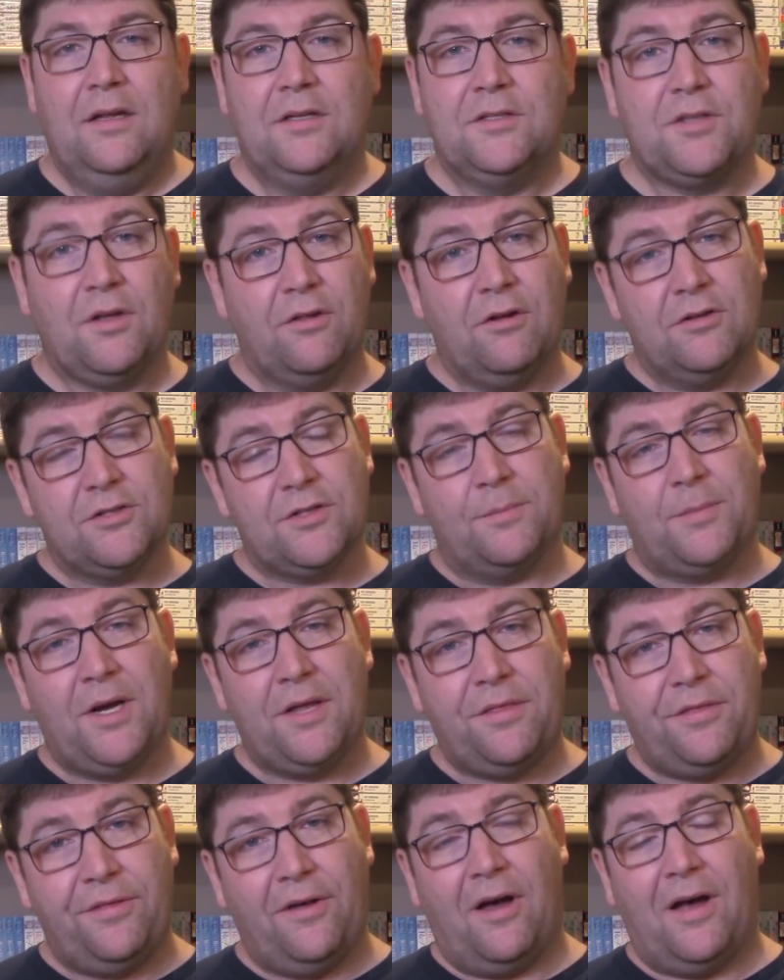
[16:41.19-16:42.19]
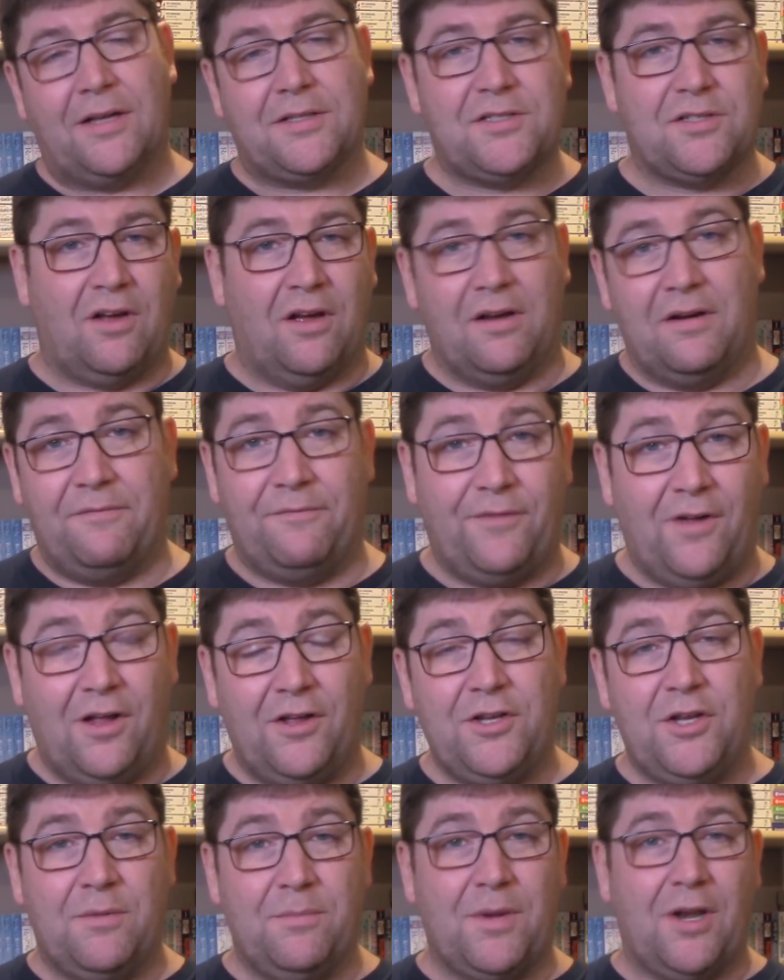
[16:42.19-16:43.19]
So those are my thoughts on
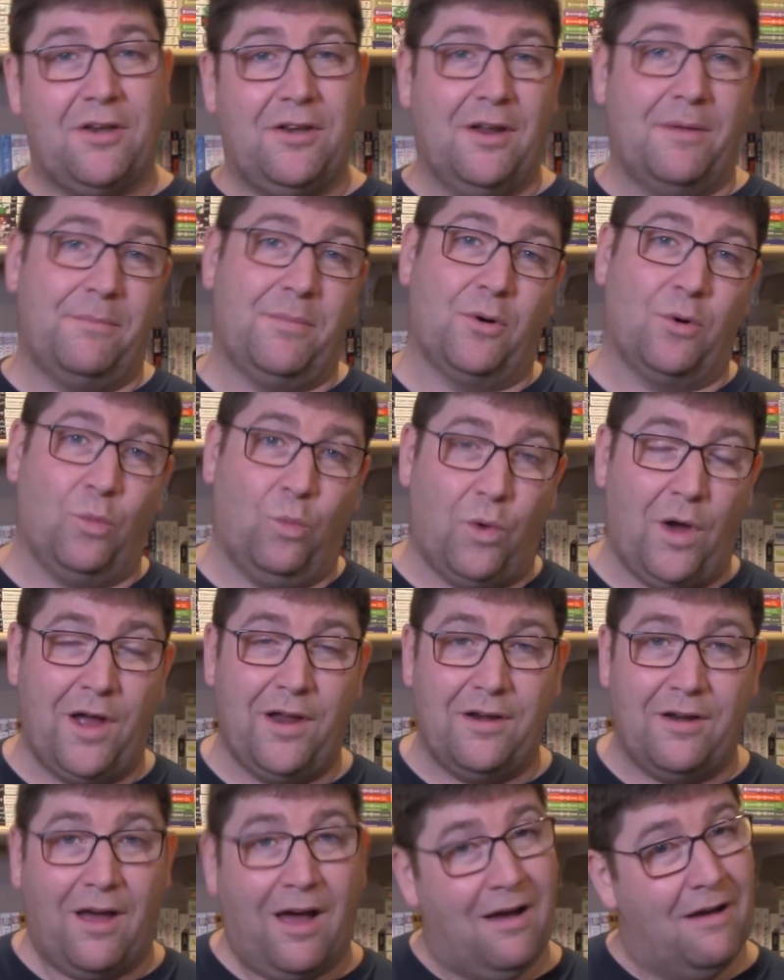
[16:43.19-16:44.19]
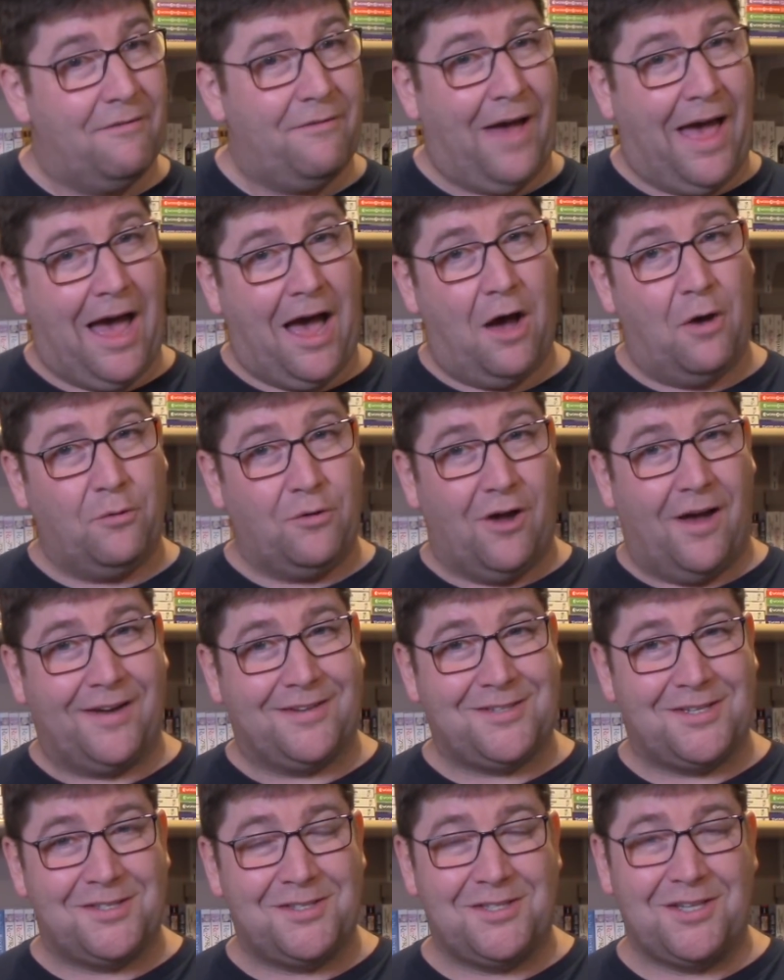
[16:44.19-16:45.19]
volume number one of How
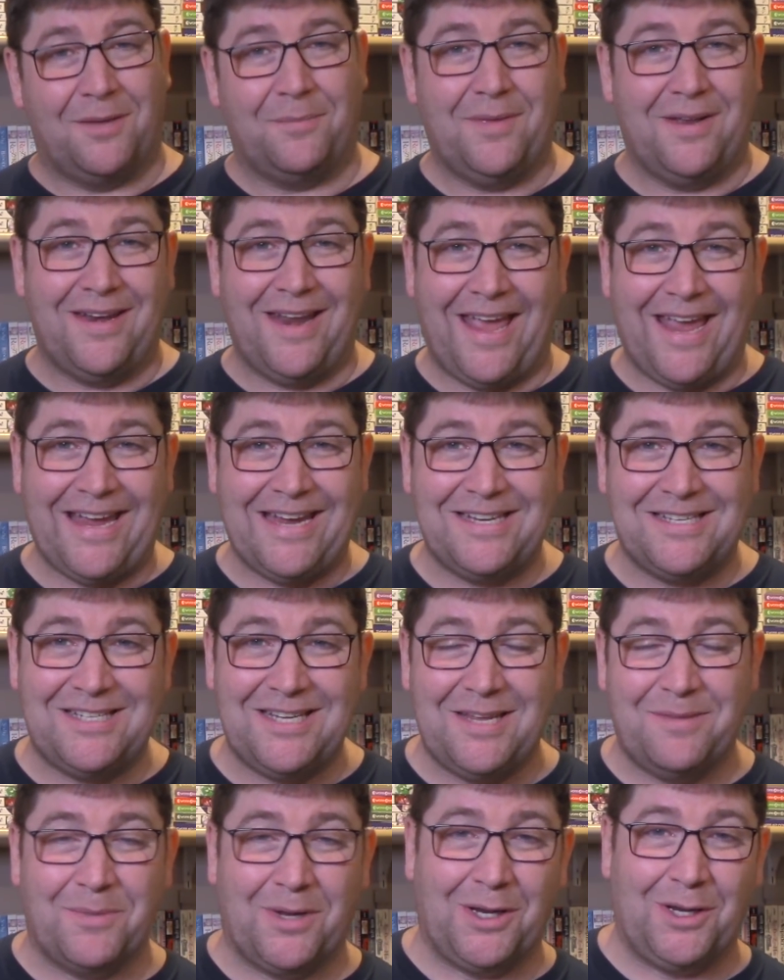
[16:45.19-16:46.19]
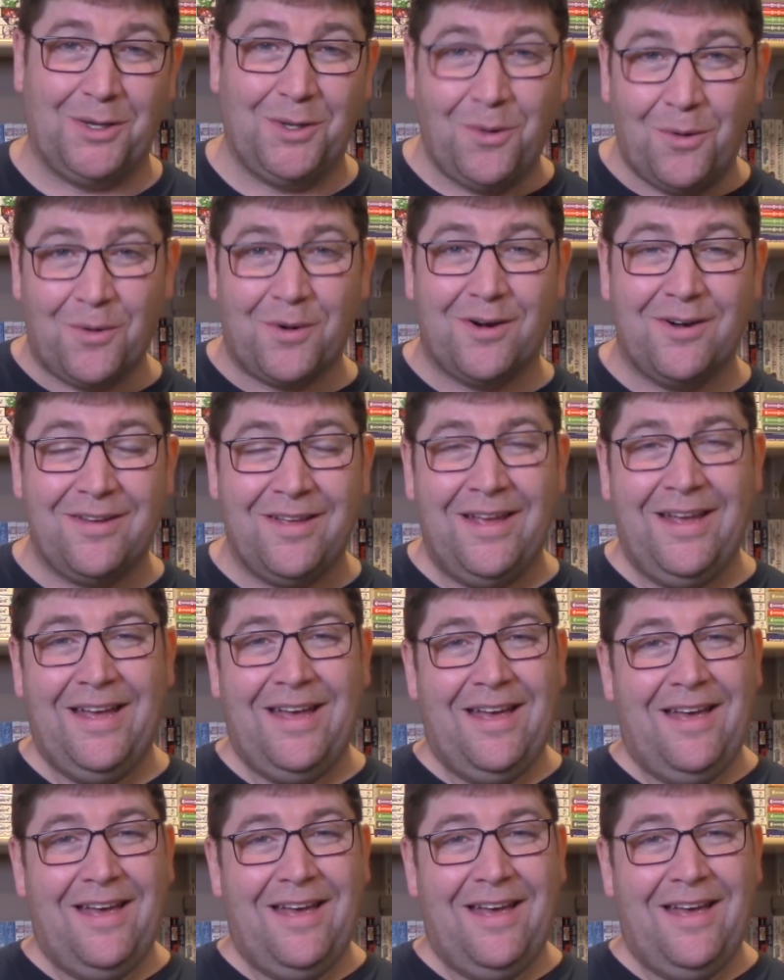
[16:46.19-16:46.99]
Not to Summon a Demon Lord.